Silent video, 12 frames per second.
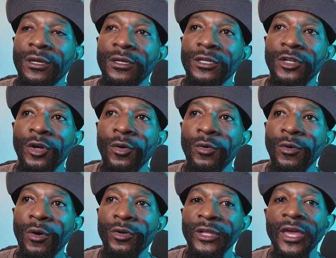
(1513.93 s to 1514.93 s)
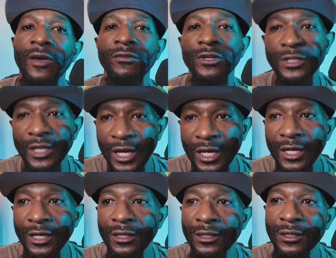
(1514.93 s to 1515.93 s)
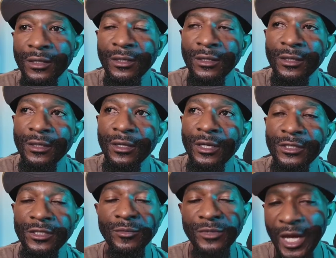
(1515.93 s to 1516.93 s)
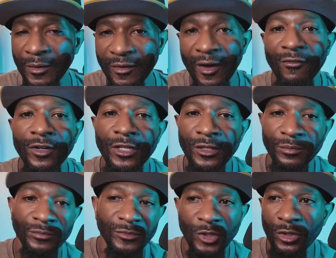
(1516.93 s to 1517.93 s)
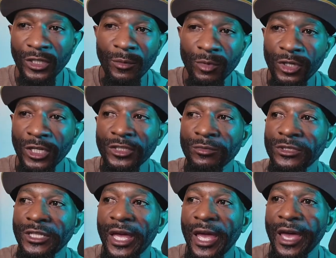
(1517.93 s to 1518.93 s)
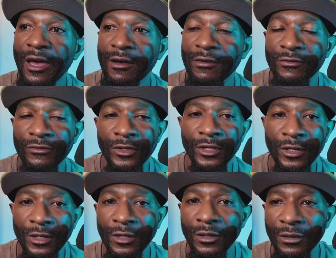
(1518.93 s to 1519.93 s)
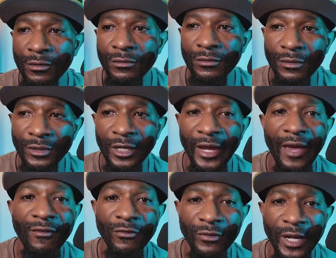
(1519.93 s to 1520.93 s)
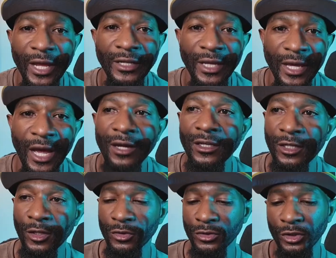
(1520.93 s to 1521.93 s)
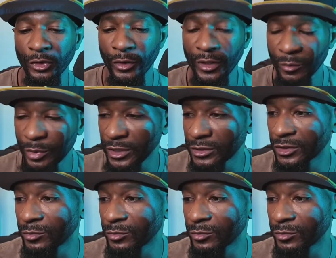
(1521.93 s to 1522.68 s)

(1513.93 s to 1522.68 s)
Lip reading: on a heavier day. And sometimes I have a couple customers that have they're heavy for that day. I'll get closer to 300 pieces.